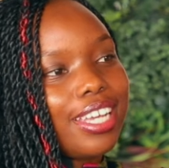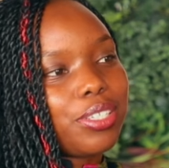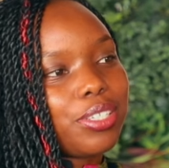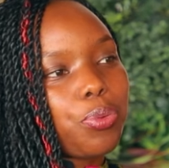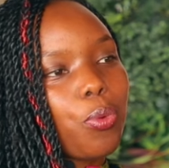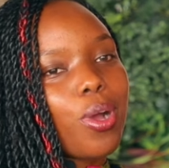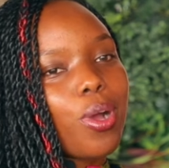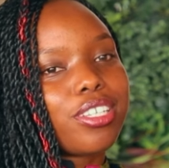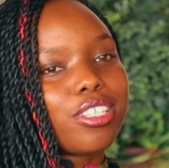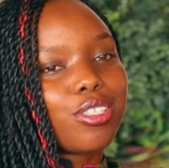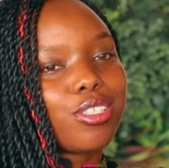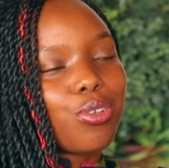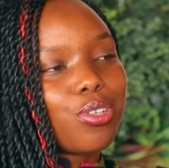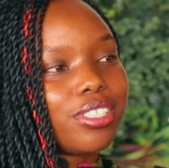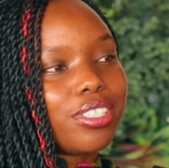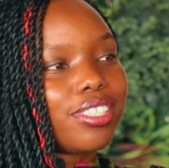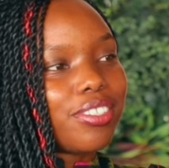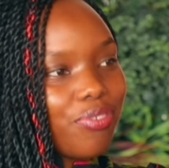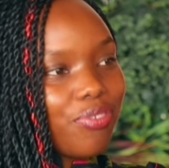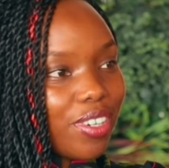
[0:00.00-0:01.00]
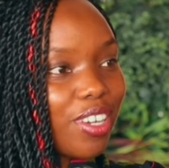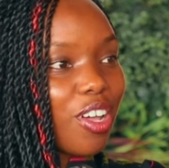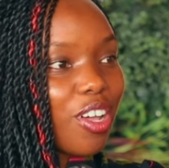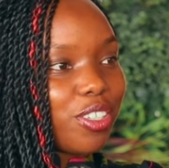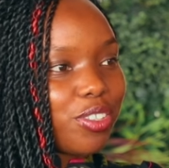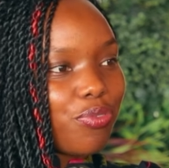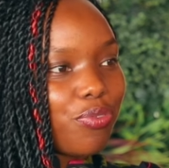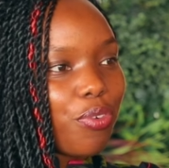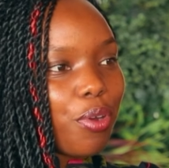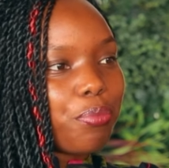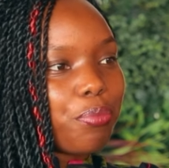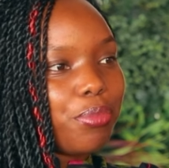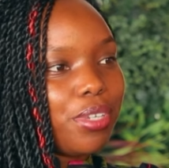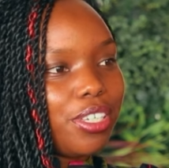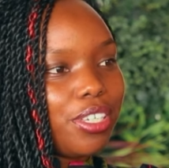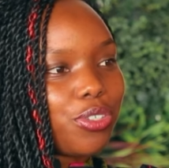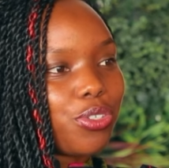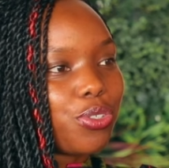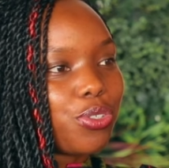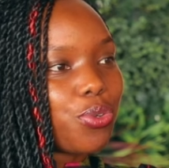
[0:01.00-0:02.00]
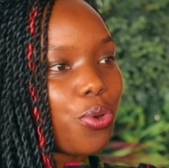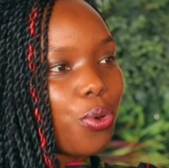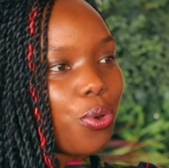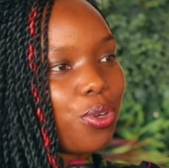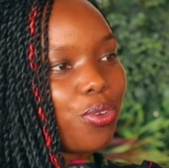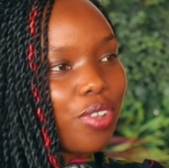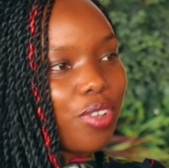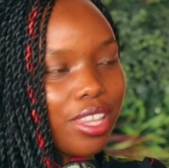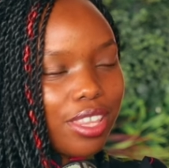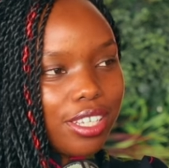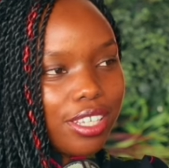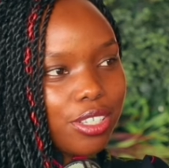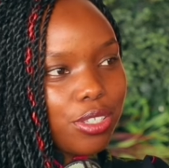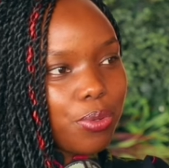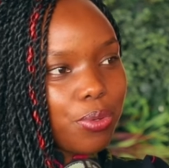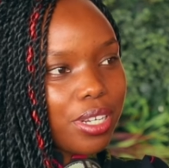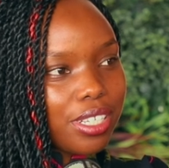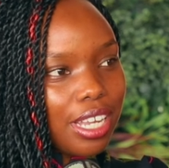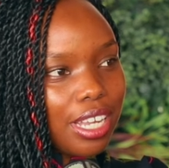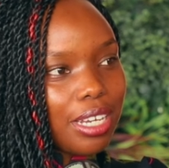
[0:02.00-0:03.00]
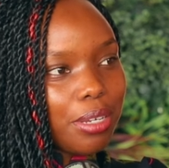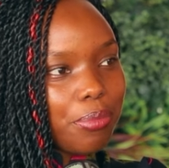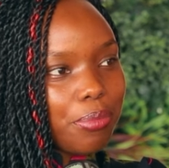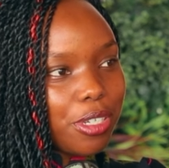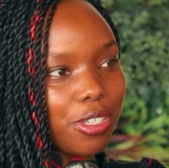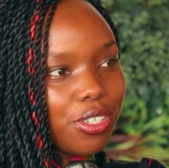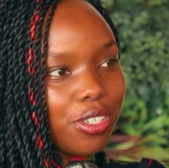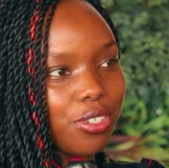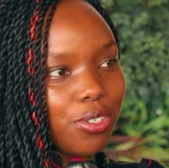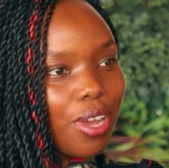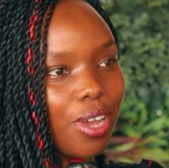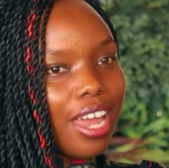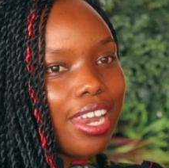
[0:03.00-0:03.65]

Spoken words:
It was so difficult for mm. me to do all of the things you were telling me to do.